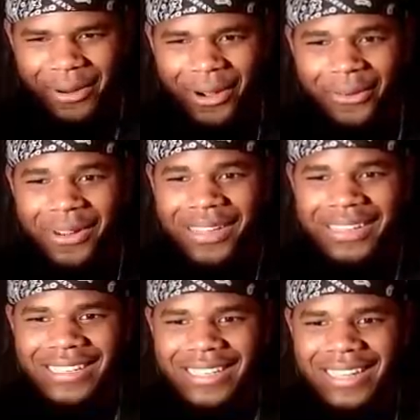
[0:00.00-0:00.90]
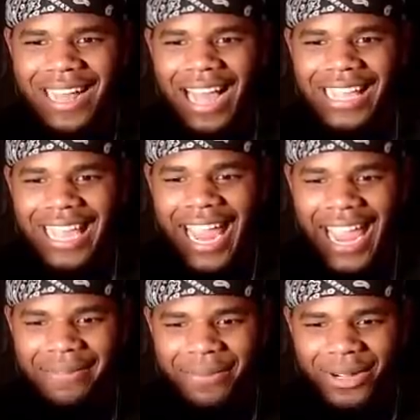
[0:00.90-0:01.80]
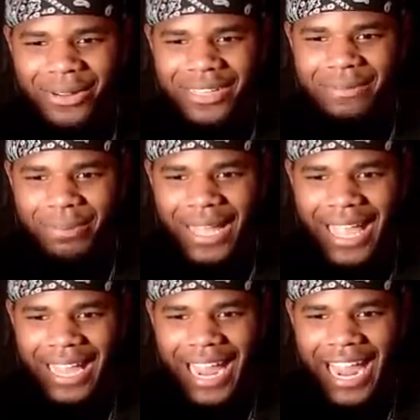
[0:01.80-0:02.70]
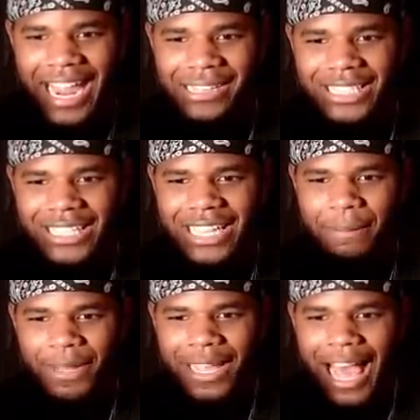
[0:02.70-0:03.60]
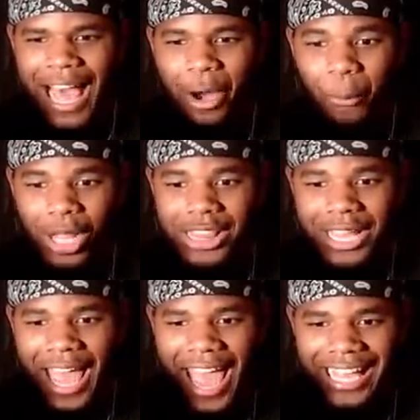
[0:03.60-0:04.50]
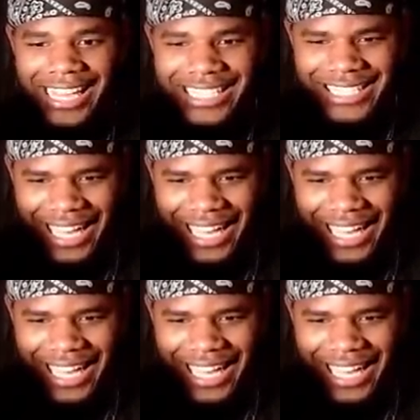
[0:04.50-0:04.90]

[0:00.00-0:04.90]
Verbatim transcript: bro. build high, build high, build high. I can't, bro. He playing games. He play. Ah, what the heck is